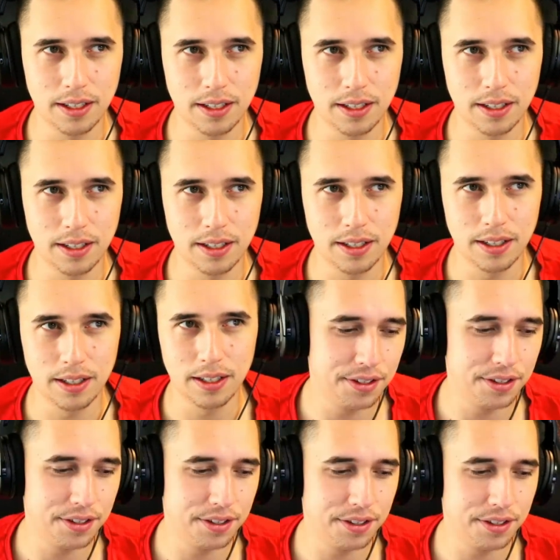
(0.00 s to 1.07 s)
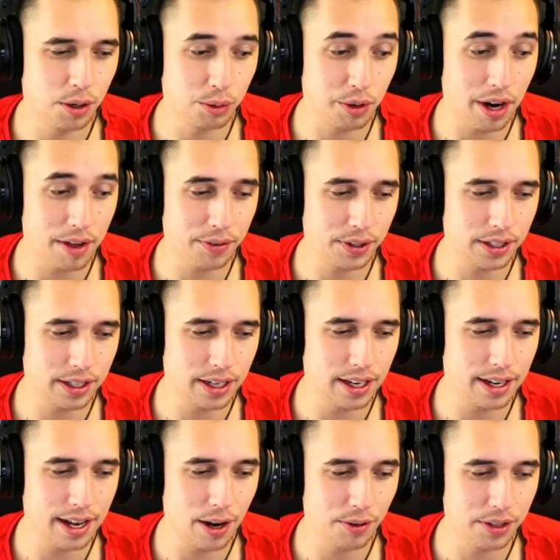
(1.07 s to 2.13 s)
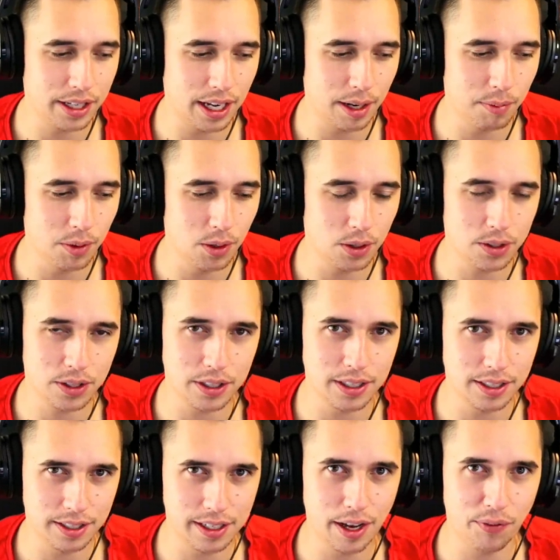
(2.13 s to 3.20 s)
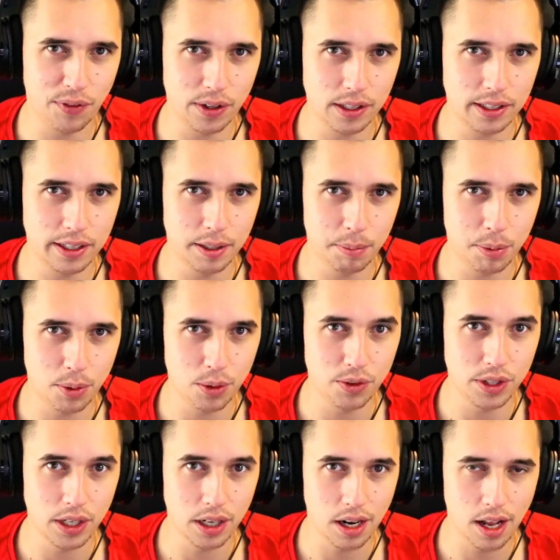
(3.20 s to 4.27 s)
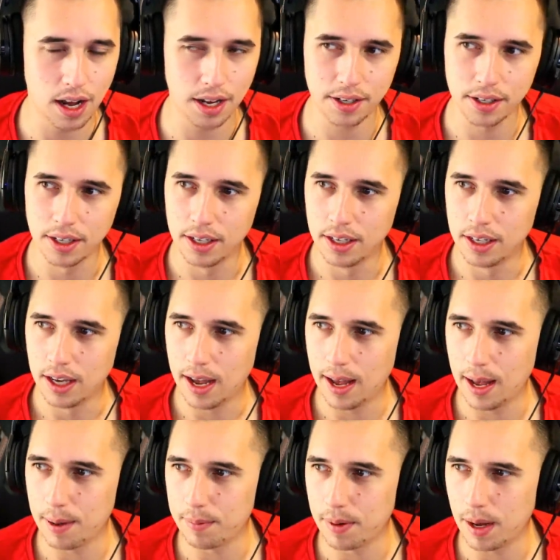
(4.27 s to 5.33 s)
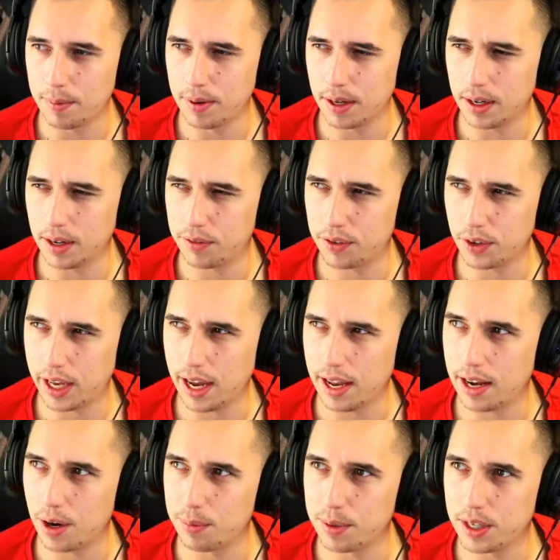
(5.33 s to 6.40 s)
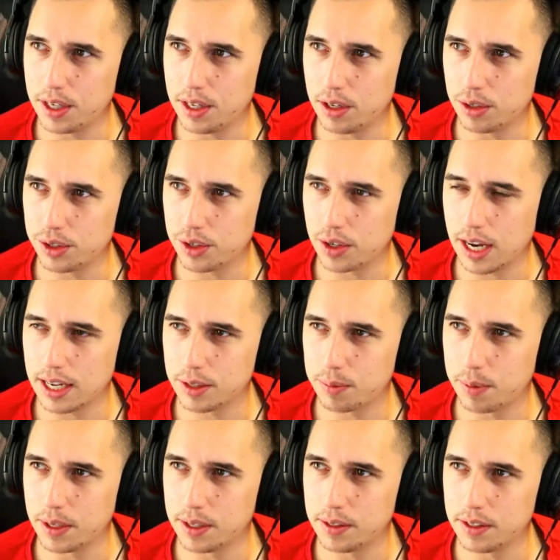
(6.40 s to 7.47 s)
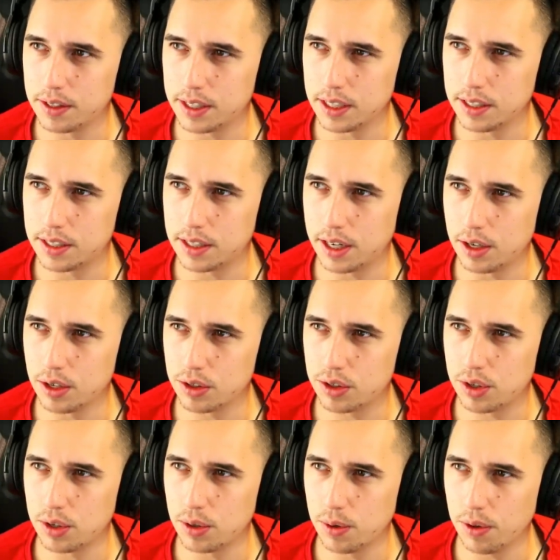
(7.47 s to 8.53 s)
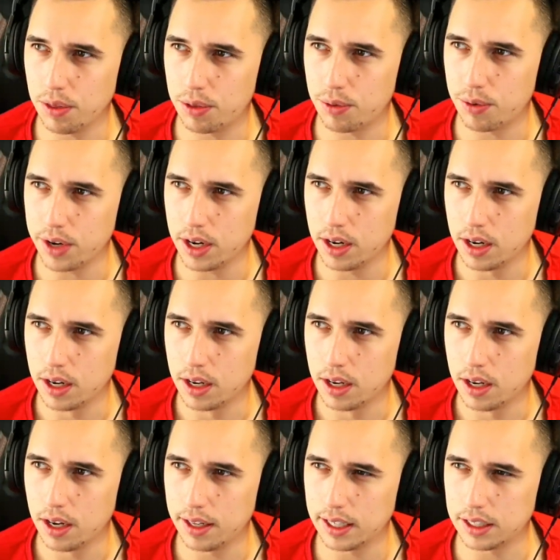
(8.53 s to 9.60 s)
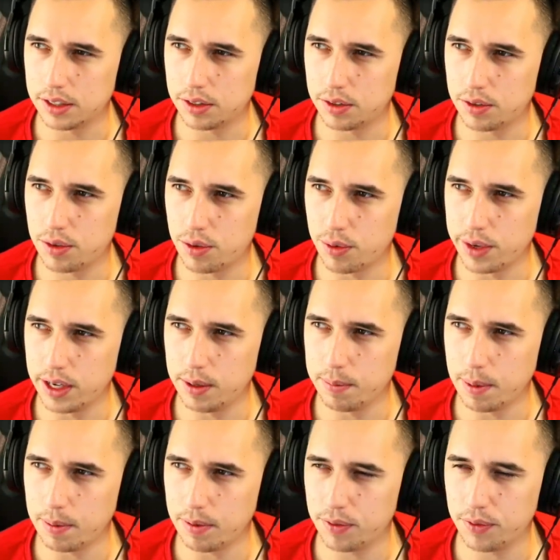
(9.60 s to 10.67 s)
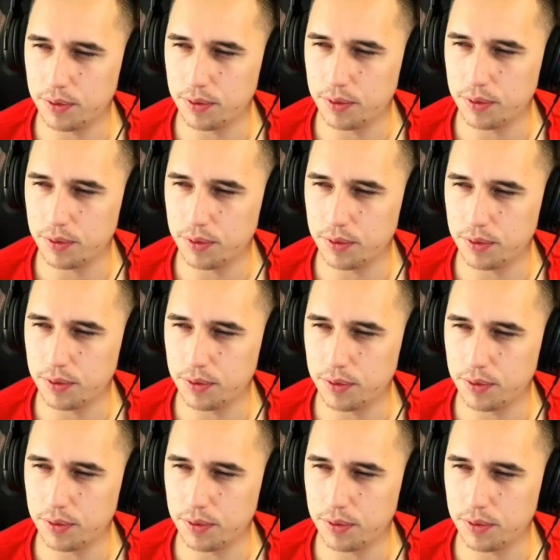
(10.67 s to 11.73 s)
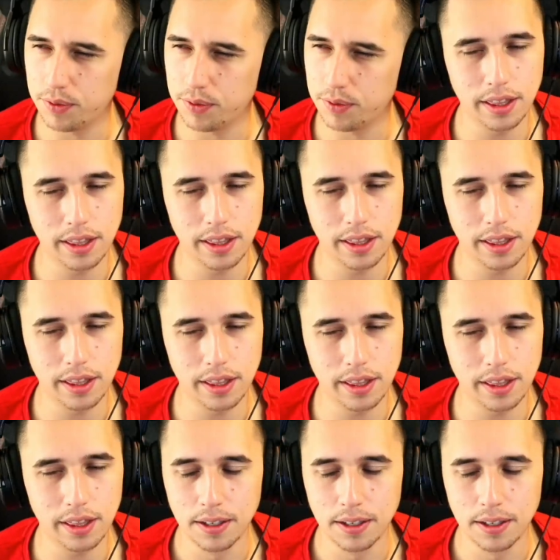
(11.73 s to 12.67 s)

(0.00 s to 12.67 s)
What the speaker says: And, you know, graphically and how the game looks, it's definitely improved a lot. I forget how many years there has been since Gears 2 and 3. I think it's 3, maybe 4 years, I think.